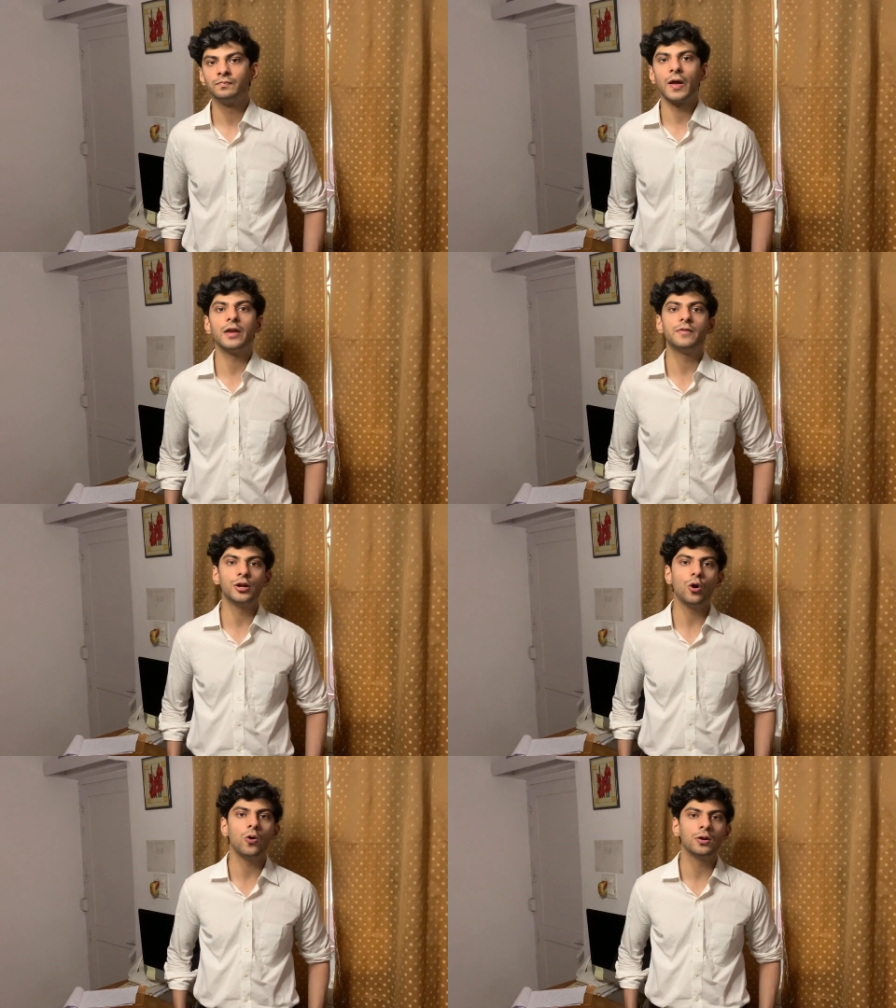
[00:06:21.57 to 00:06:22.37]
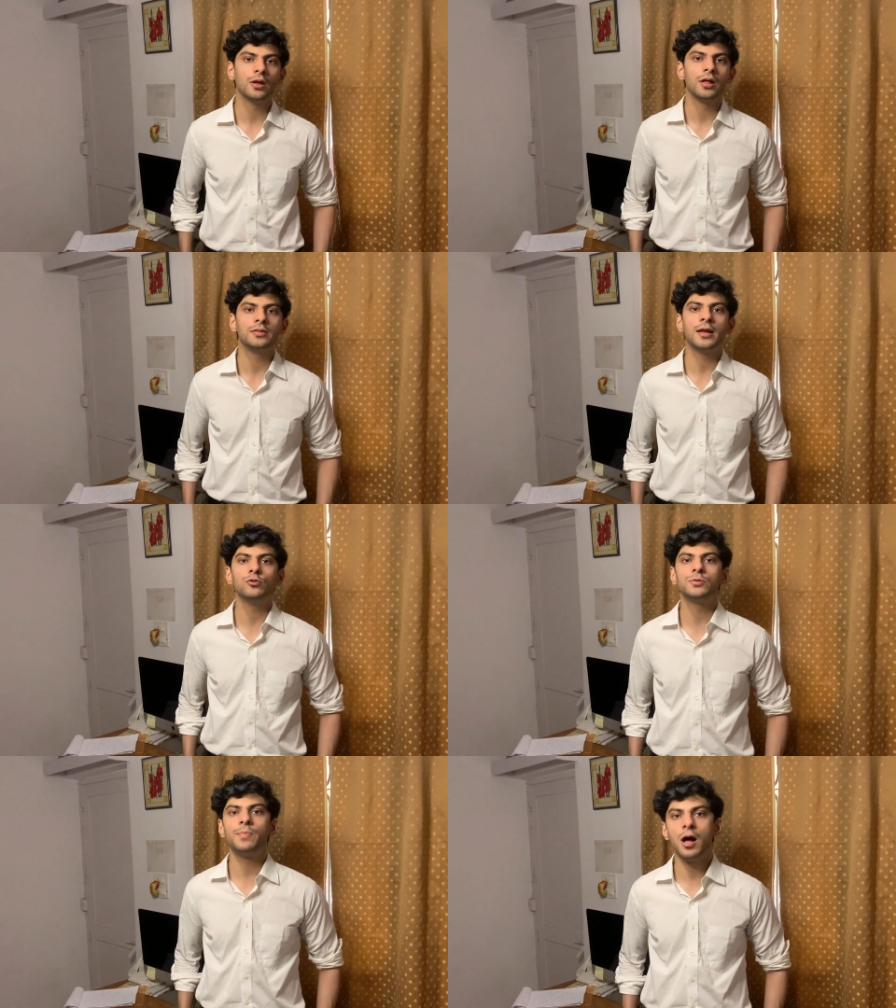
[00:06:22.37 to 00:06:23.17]
And if they don't, they
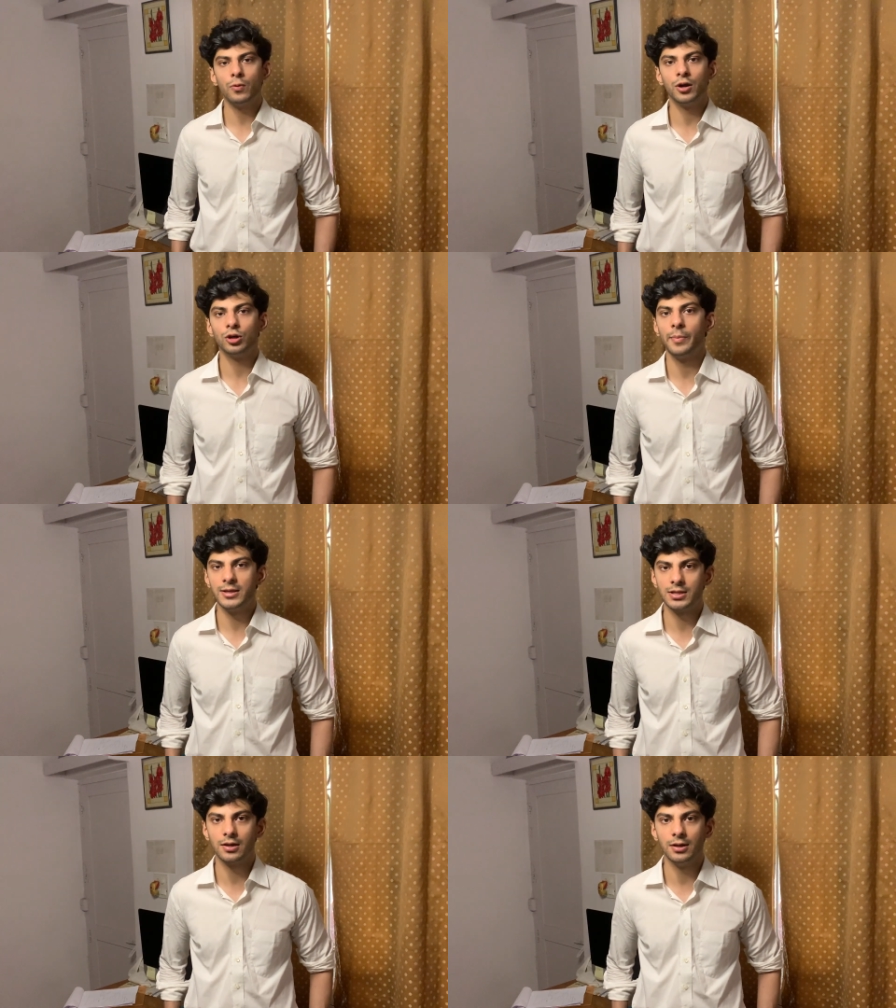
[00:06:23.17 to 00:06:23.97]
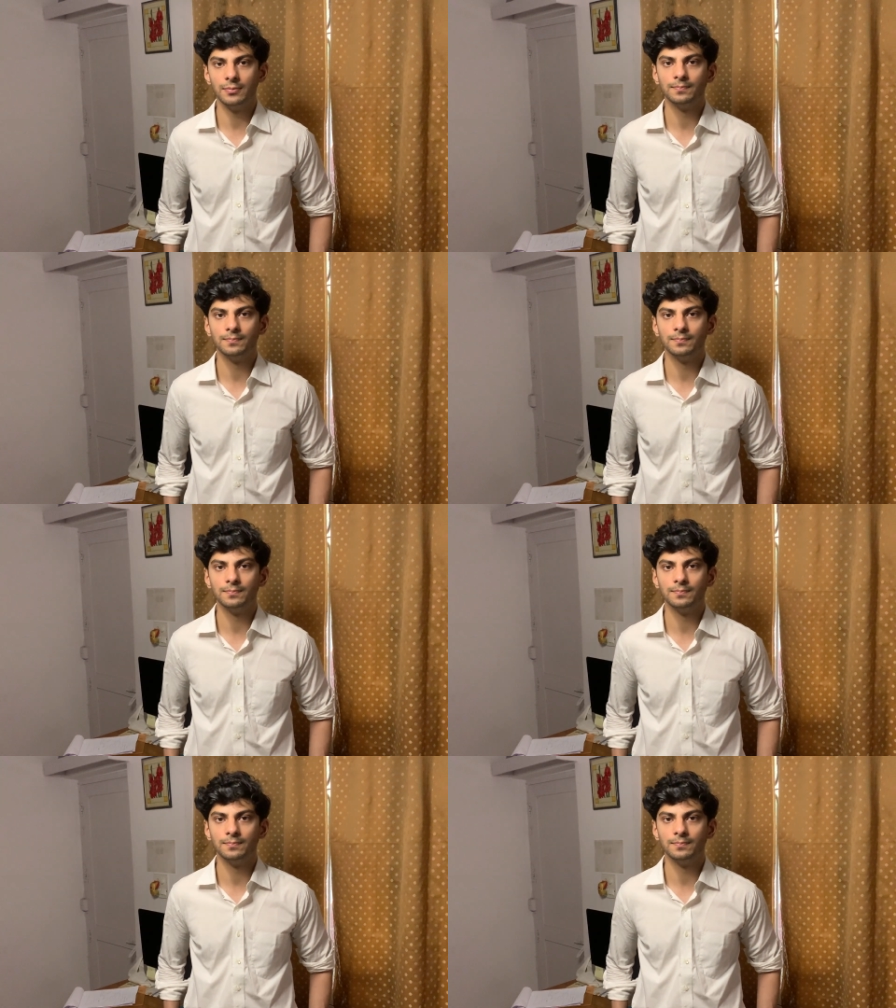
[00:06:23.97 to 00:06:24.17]
lose power domestically.